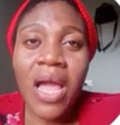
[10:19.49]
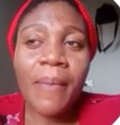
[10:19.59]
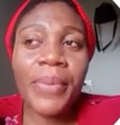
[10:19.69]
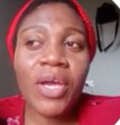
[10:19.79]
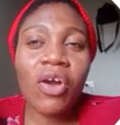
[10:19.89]

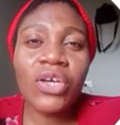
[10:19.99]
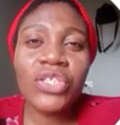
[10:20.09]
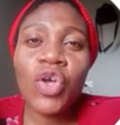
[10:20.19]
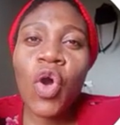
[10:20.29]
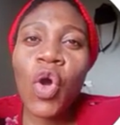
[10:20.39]

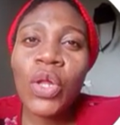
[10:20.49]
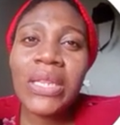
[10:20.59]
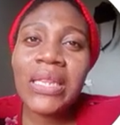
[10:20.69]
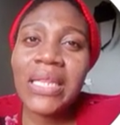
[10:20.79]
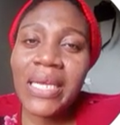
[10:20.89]
because
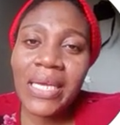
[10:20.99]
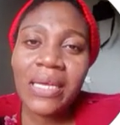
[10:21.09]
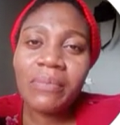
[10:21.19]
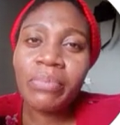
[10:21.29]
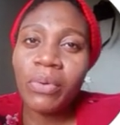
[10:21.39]

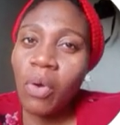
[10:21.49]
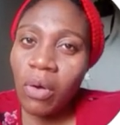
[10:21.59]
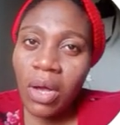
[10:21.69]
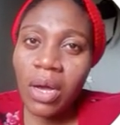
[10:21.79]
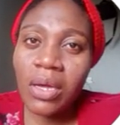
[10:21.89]
only
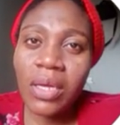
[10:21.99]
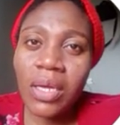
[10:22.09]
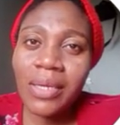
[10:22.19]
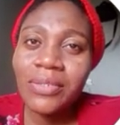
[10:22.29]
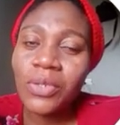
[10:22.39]
block
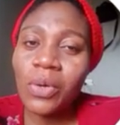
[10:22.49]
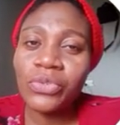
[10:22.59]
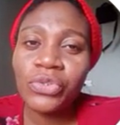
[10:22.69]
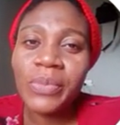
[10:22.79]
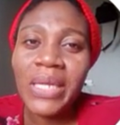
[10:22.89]
is
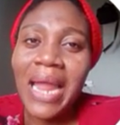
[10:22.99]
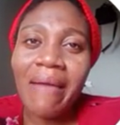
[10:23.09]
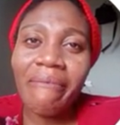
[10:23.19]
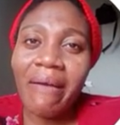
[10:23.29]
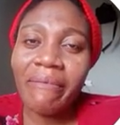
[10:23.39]
consuming
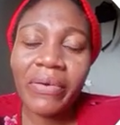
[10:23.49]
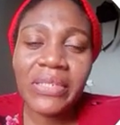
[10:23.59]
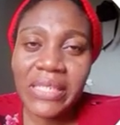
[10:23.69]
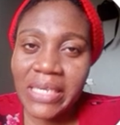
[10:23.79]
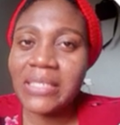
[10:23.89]
like
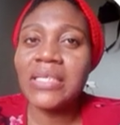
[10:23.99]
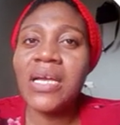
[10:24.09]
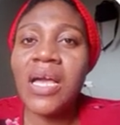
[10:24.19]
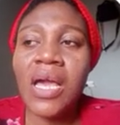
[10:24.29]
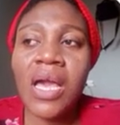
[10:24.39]
500.
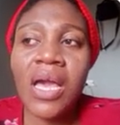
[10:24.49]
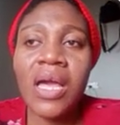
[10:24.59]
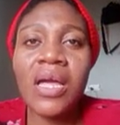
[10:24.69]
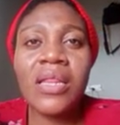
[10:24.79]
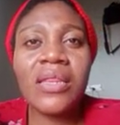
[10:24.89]

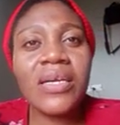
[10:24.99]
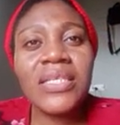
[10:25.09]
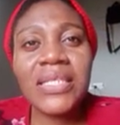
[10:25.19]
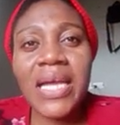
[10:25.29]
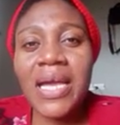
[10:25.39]

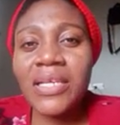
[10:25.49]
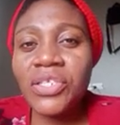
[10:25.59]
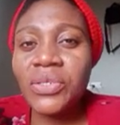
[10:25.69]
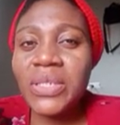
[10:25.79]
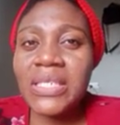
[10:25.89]
These days,
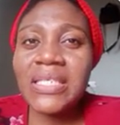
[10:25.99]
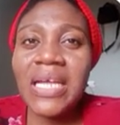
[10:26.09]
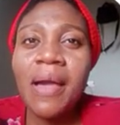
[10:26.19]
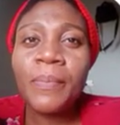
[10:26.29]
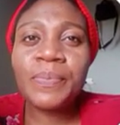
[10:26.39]
you see
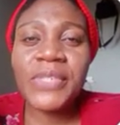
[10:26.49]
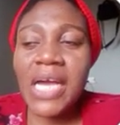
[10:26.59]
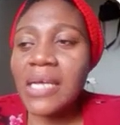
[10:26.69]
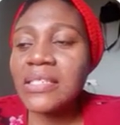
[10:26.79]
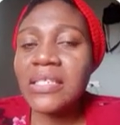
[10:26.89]
them
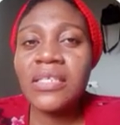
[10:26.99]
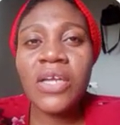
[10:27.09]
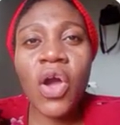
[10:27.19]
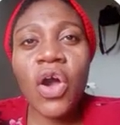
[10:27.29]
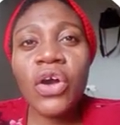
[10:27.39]
charging
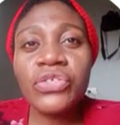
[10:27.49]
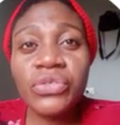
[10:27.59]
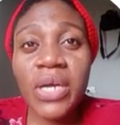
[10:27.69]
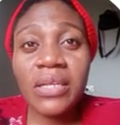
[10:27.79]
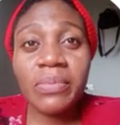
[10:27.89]

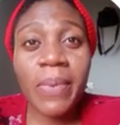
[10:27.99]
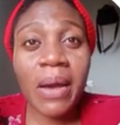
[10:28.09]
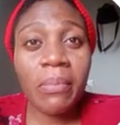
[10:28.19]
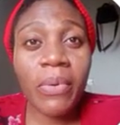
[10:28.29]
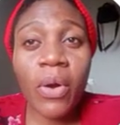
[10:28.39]
100 per
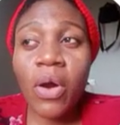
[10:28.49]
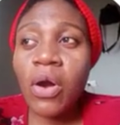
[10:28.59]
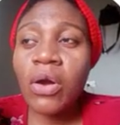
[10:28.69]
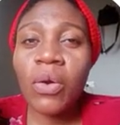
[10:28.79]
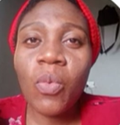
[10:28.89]

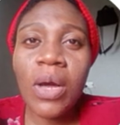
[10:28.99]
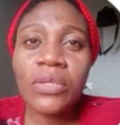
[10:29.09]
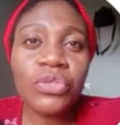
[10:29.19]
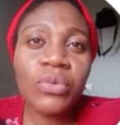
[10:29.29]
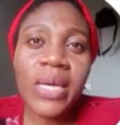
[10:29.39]
block,
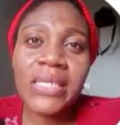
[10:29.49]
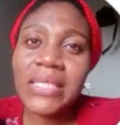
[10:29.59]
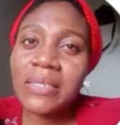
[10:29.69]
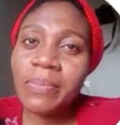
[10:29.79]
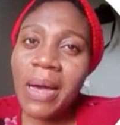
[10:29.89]

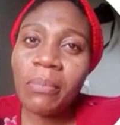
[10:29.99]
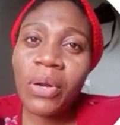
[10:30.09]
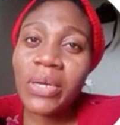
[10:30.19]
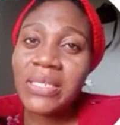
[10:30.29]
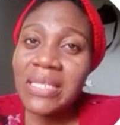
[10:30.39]
120 per
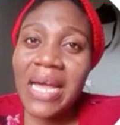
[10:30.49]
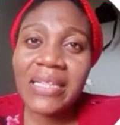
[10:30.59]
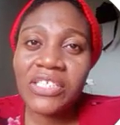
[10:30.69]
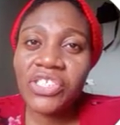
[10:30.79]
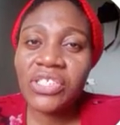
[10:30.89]
block. It's 9
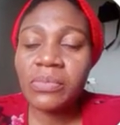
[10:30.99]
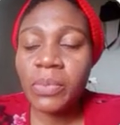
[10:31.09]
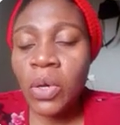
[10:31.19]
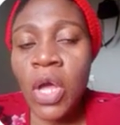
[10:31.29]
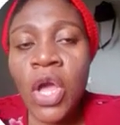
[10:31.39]
inches
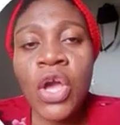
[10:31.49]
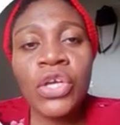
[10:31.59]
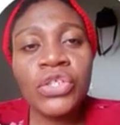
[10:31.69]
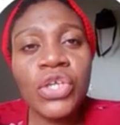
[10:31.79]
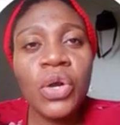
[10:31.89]
block.
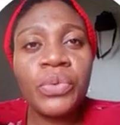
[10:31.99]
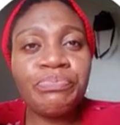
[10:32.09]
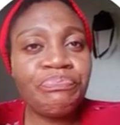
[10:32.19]
So